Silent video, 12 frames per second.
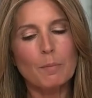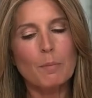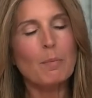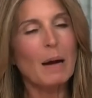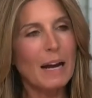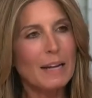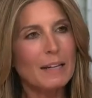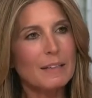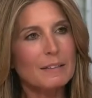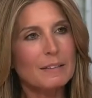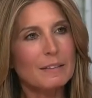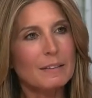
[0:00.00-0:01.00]

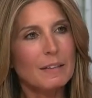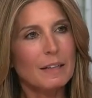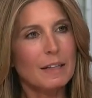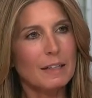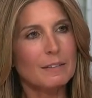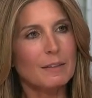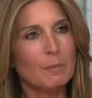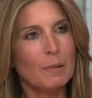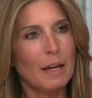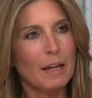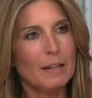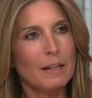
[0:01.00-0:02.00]
bias against the
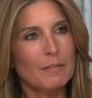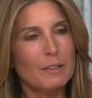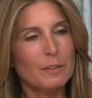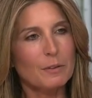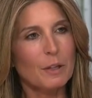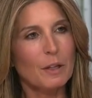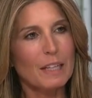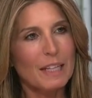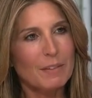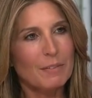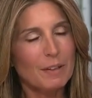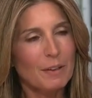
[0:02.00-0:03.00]
plight of Israel,
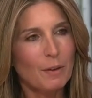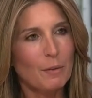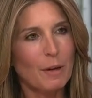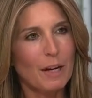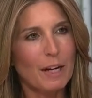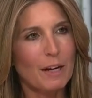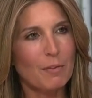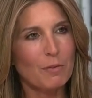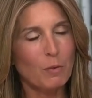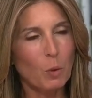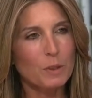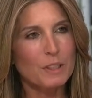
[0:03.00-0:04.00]
even in the wake of
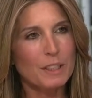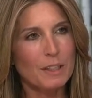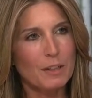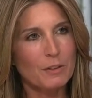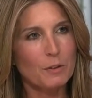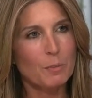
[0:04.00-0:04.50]
1,400